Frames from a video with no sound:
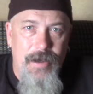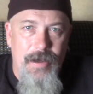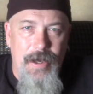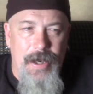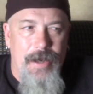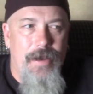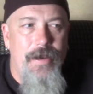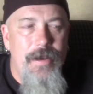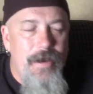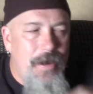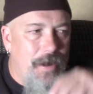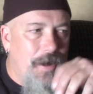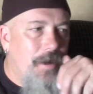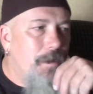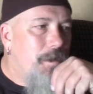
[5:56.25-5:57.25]

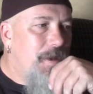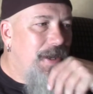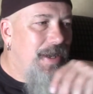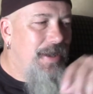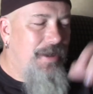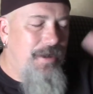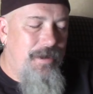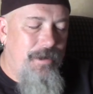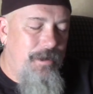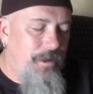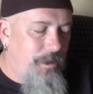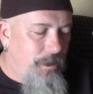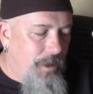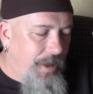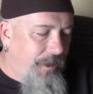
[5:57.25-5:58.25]
It's
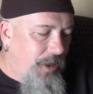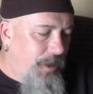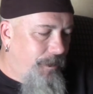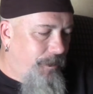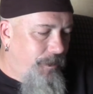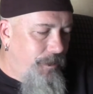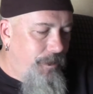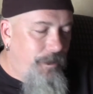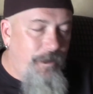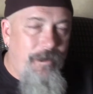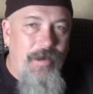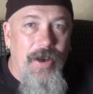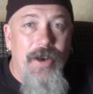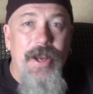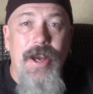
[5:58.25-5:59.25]
whatever.
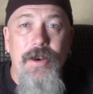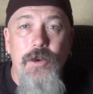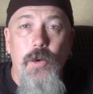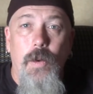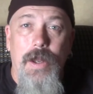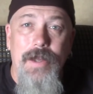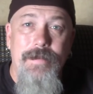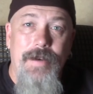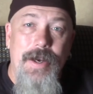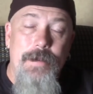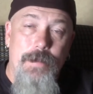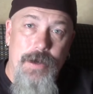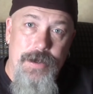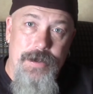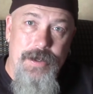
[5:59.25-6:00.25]
Very
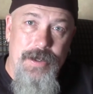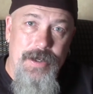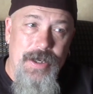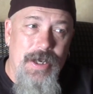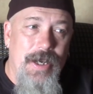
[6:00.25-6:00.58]
unqualified person.